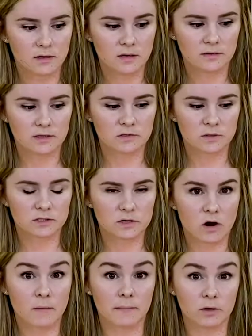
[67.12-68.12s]
These ones
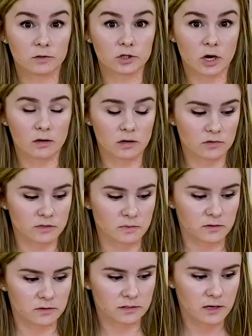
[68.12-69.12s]
are milk chocolate crisp
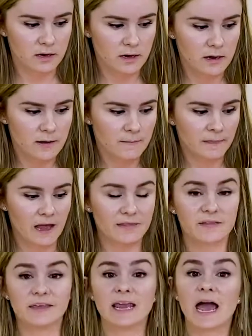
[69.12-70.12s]
pearls. And
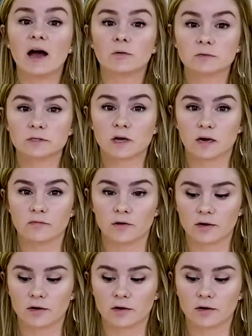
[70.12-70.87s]
then the outside of our